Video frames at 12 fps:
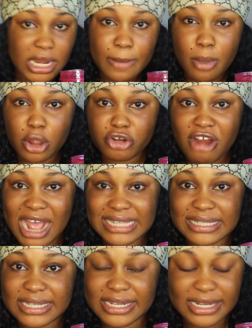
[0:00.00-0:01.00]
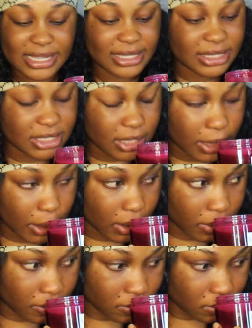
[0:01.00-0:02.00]
Lemongrass in it.
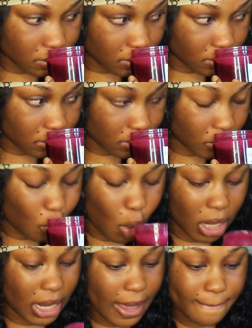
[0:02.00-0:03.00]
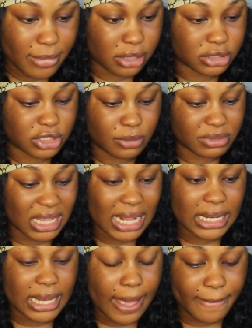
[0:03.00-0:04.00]
Or lemon.
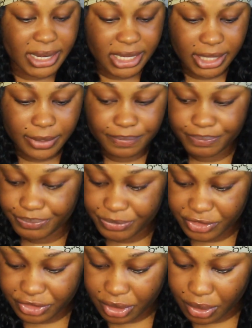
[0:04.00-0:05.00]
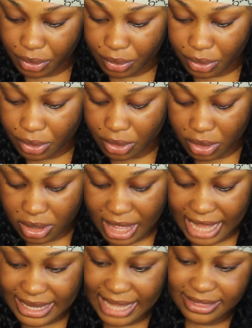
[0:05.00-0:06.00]
Something lemony. So
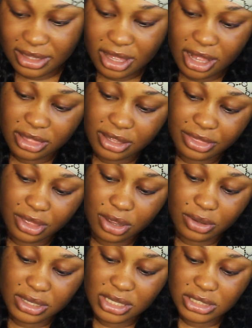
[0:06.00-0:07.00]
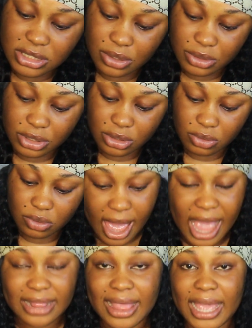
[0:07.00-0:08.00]
I like the color though, it looks so cute.
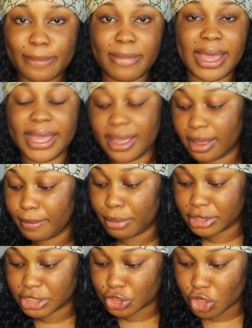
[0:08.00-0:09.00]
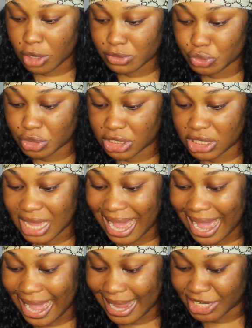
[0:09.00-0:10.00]
I like my body scrubs really
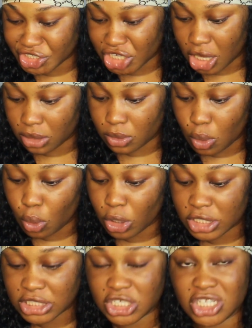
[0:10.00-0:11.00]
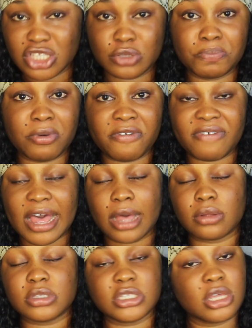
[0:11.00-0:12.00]
harsh and coarse just to buff
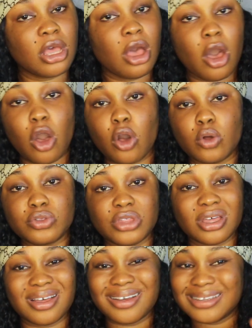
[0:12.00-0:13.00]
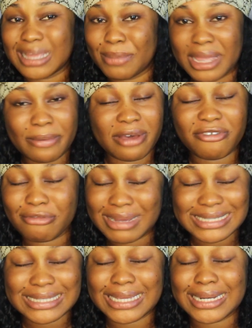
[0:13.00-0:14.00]
out all the yama yama from
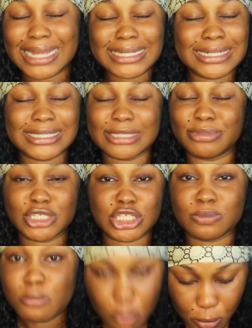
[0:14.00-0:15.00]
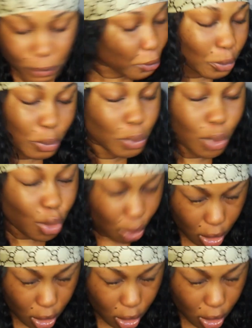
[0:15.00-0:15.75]
my skin. I need it to be smooth.